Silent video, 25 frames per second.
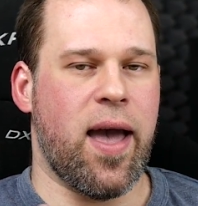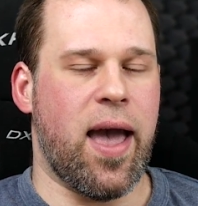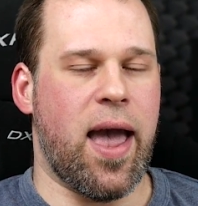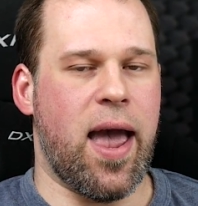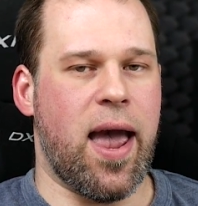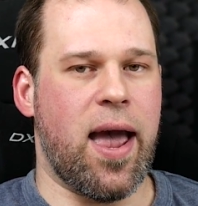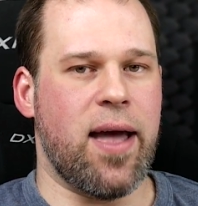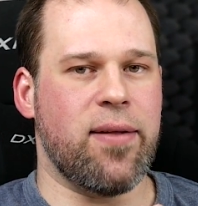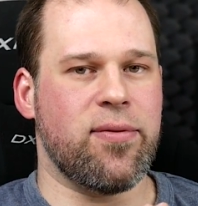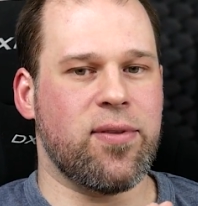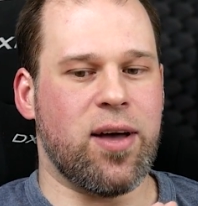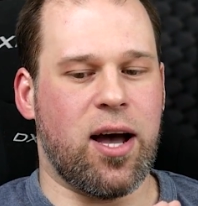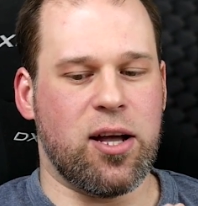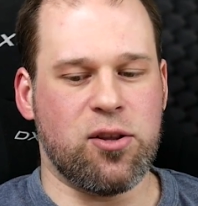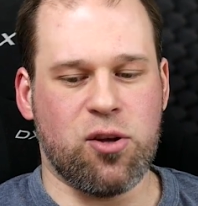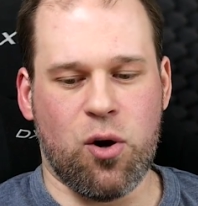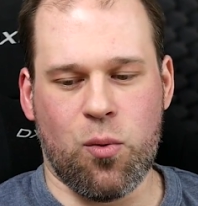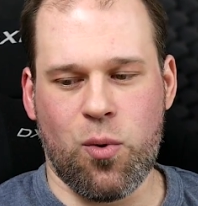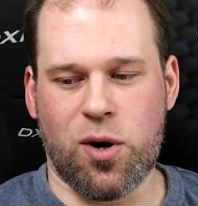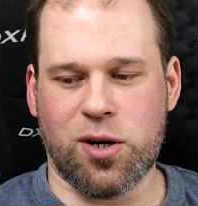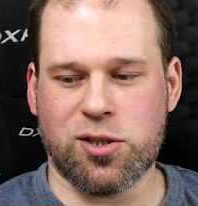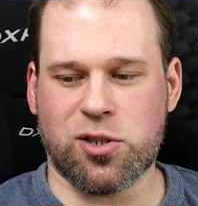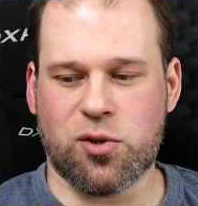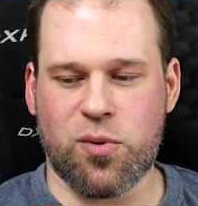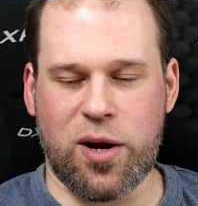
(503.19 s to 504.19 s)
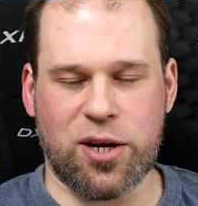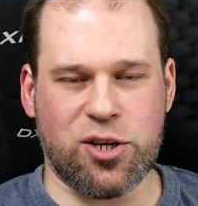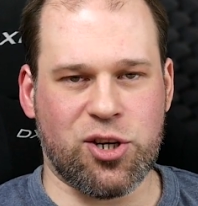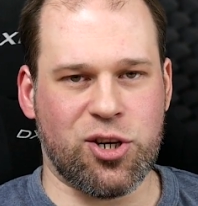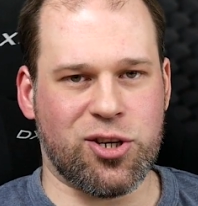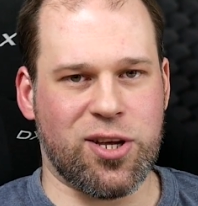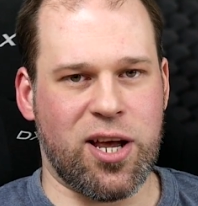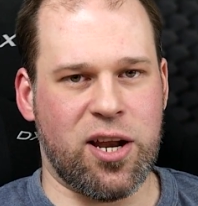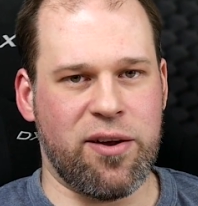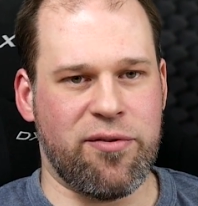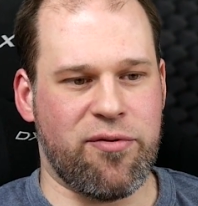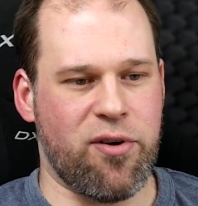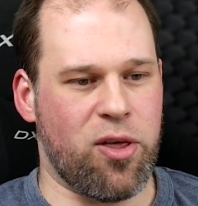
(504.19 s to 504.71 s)
And I don't want to stretch this
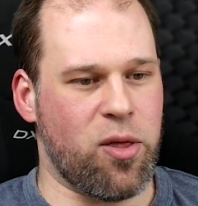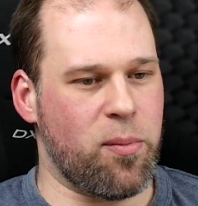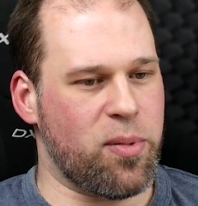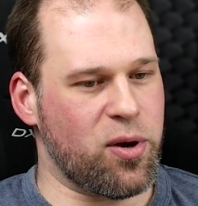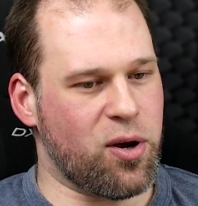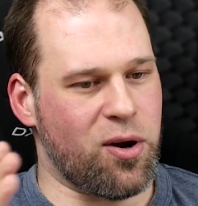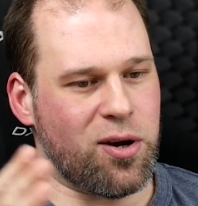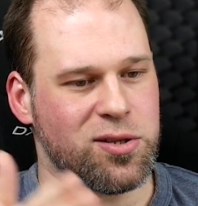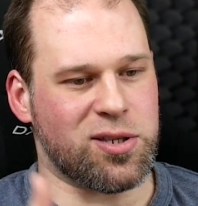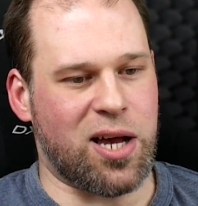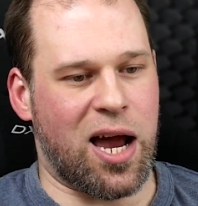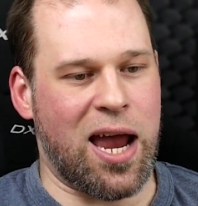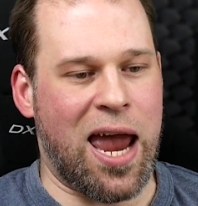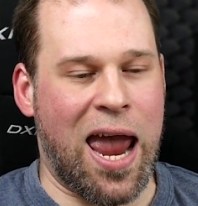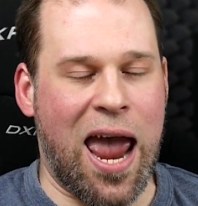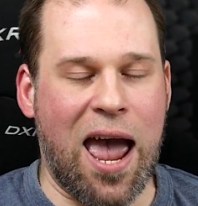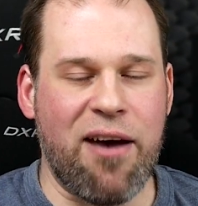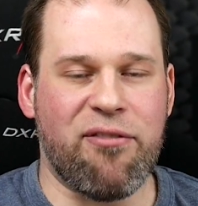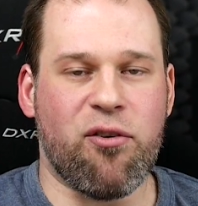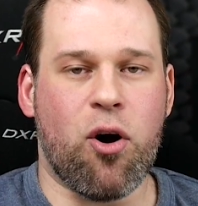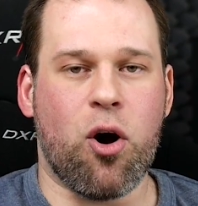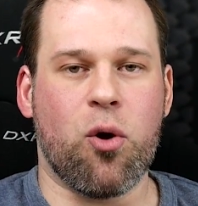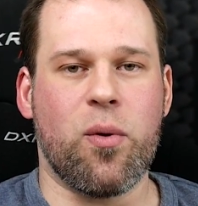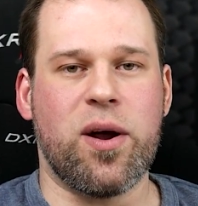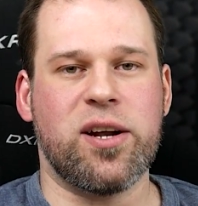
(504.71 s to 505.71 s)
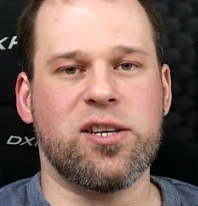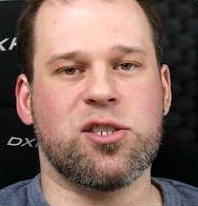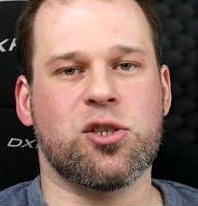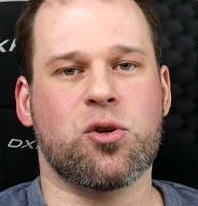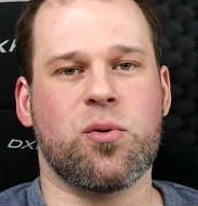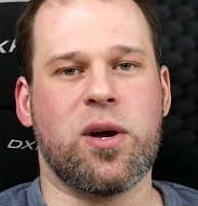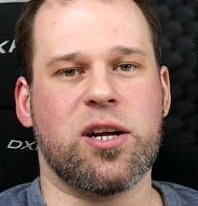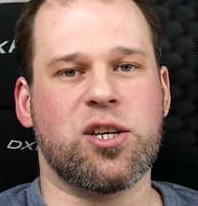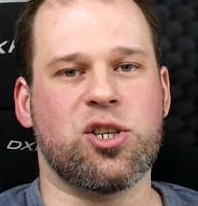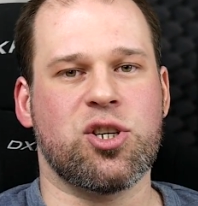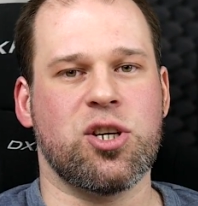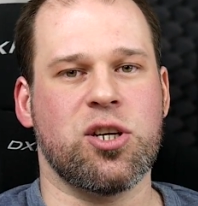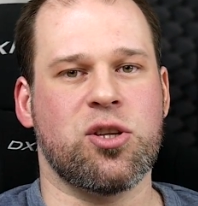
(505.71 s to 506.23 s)
any further, because I have already
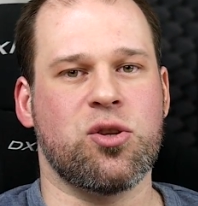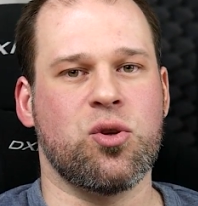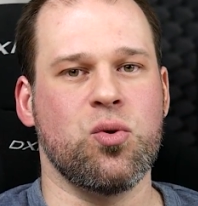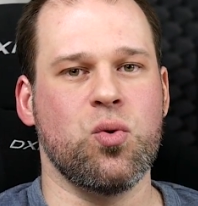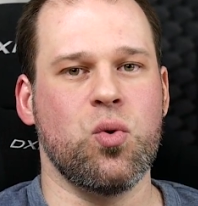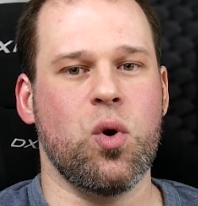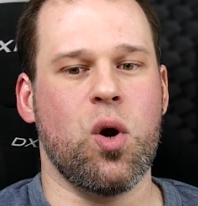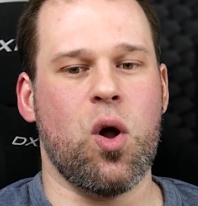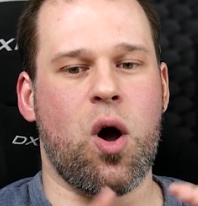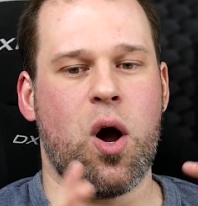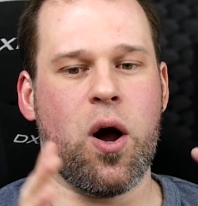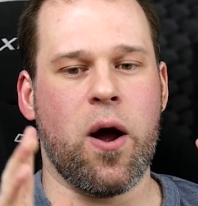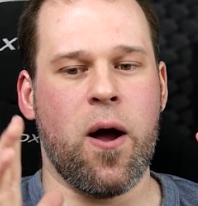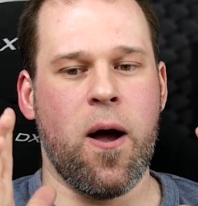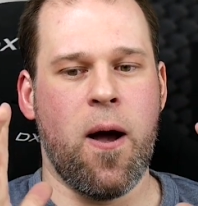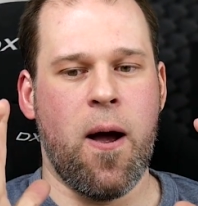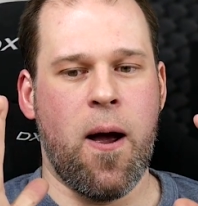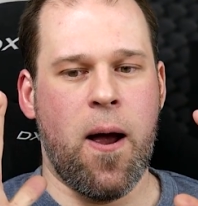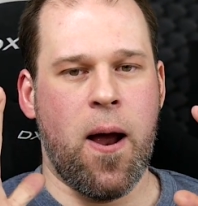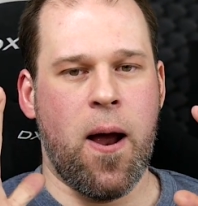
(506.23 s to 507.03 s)
stretched it too long.